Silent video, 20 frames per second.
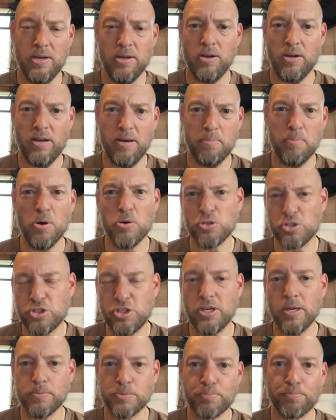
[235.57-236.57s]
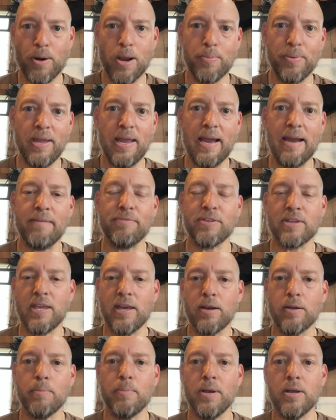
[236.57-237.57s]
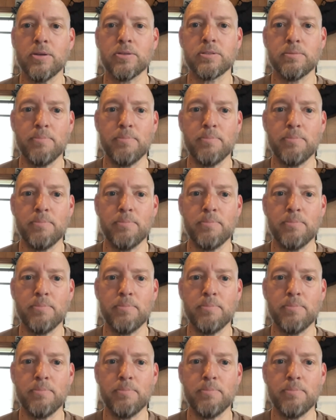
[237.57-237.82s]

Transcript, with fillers: Uh, most gyms probably have the kettlebells